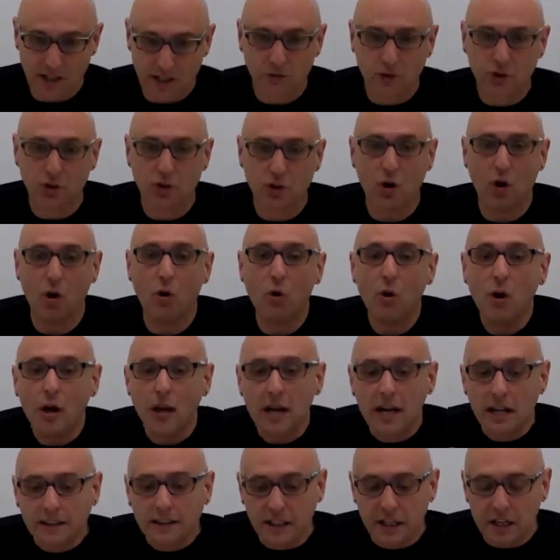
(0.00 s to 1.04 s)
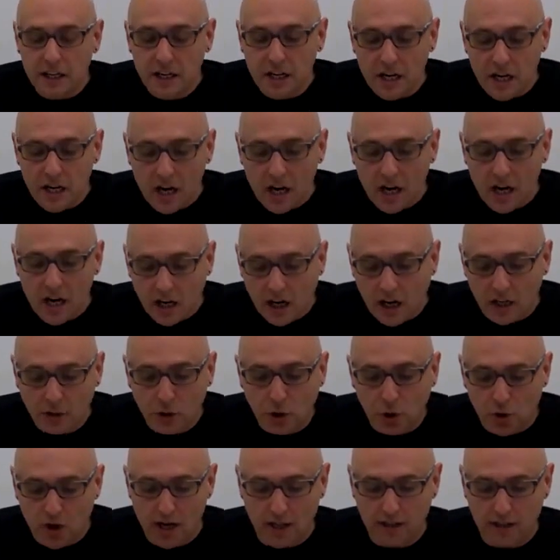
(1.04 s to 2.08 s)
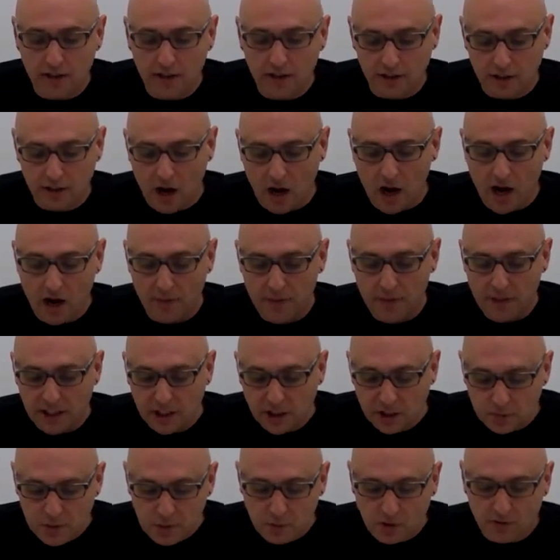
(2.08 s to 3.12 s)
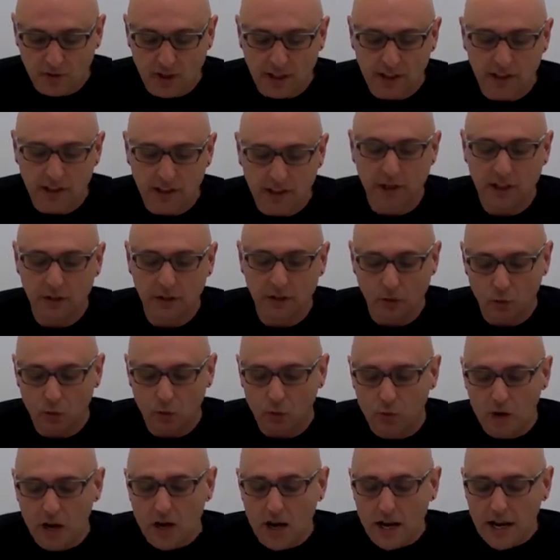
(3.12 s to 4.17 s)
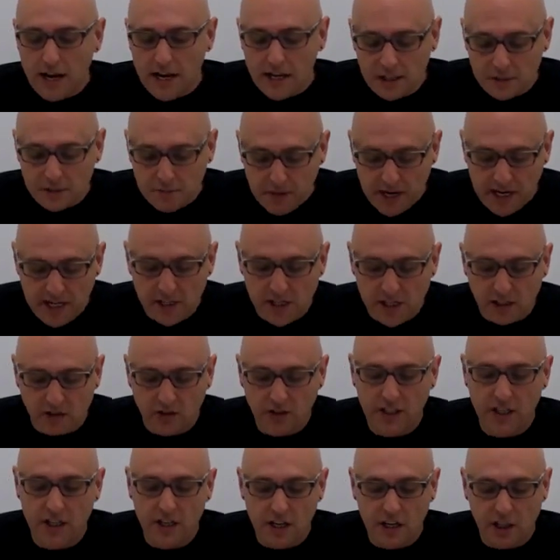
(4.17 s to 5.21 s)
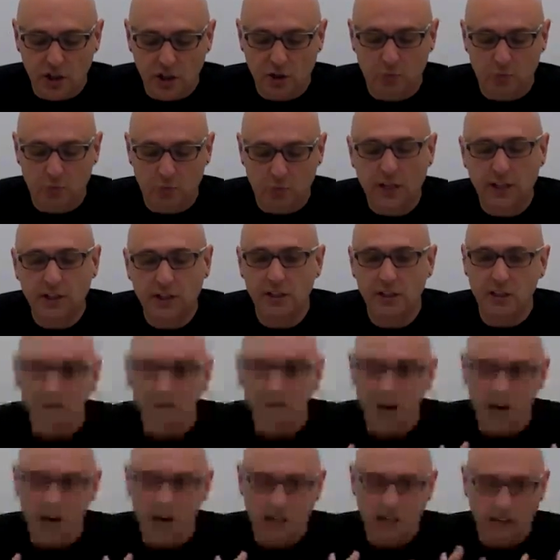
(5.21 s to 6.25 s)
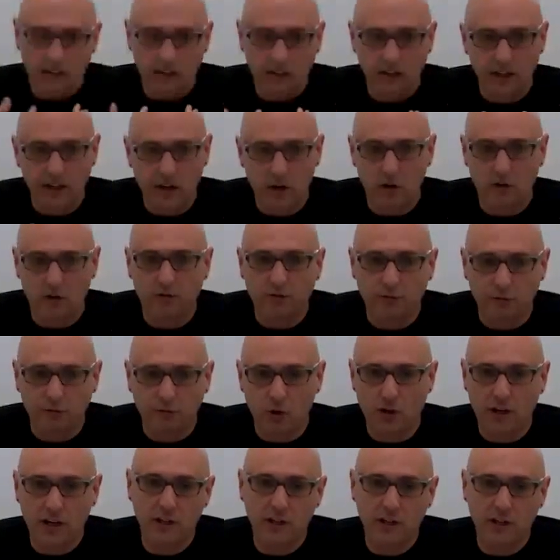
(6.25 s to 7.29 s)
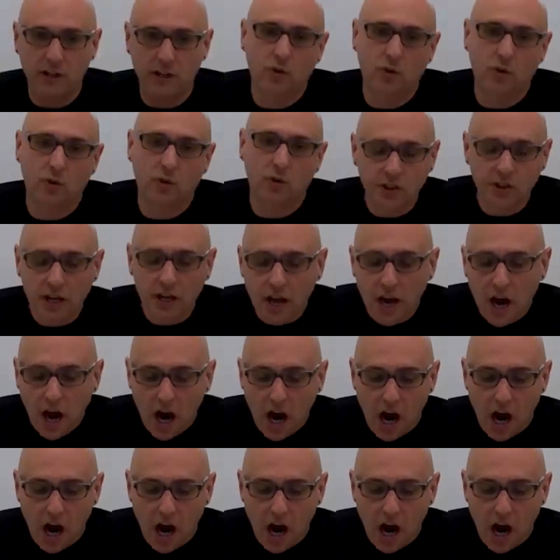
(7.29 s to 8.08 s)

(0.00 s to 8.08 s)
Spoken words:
right? So the contract that is being provided by the group is basically expressing at layer 4 constructs